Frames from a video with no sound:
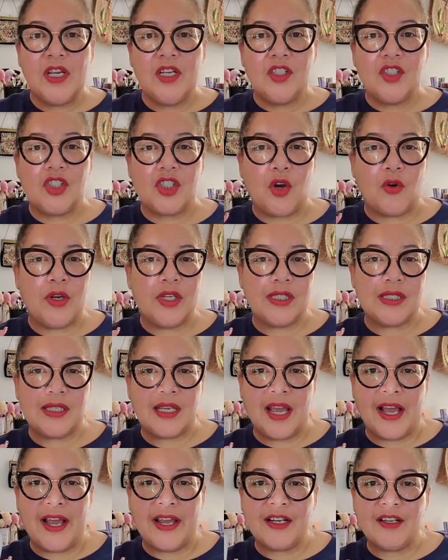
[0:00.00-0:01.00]
So it's
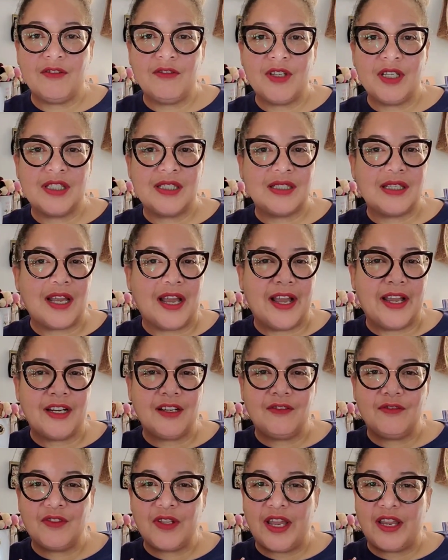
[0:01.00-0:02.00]
kind
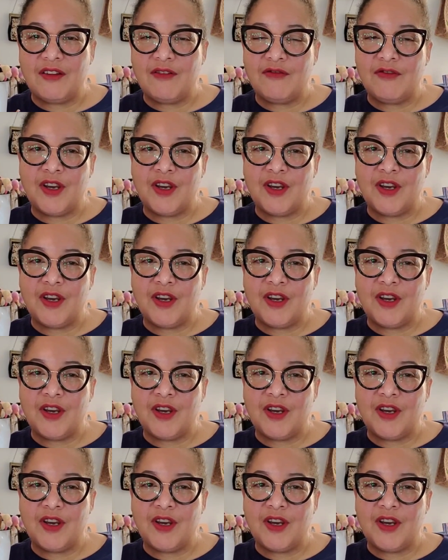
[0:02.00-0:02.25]
of like